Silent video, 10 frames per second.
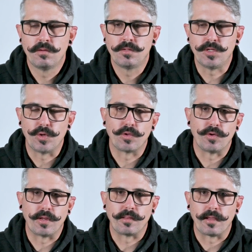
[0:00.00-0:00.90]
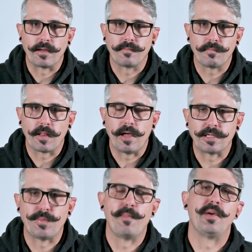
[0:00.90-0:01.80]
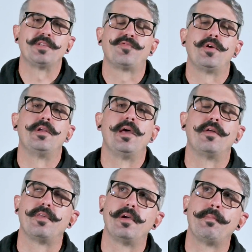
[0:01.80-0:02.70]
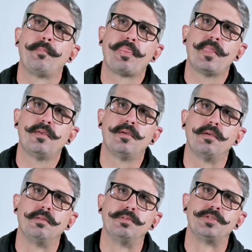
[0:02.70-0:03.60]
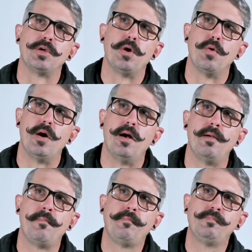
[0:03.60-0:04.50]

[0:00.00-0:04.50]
To including, like, I lost my best friend out there. And so